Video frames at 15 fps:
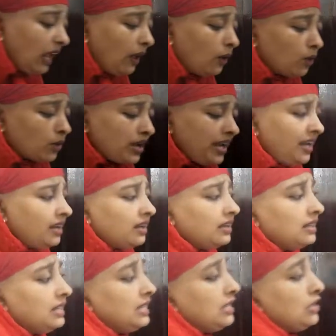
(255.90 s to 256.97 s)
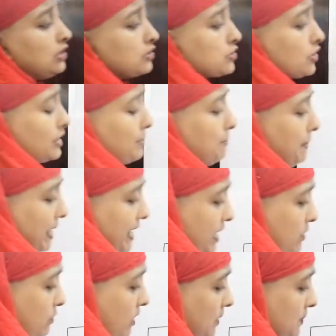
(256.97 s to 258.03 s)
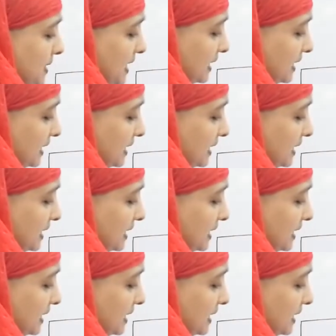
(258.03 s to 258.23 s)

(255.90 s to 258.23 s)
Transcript: Okay. So the main verbs are